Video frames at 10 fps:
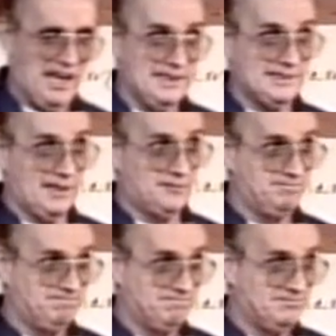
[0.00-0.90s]
and he said,
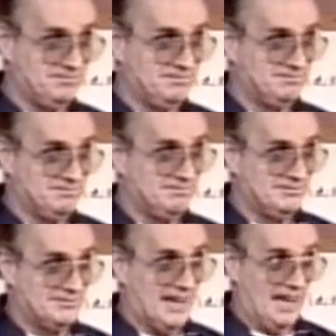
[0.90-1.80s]

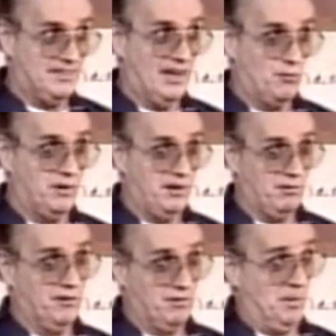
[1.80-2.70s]
I think we're
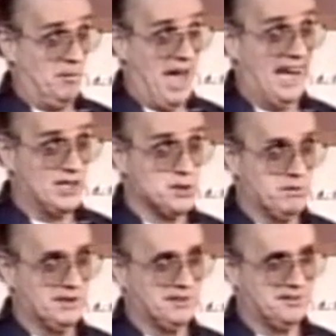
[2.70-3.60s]
hearing from the
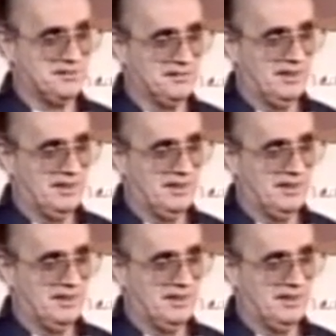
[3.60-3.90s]
management.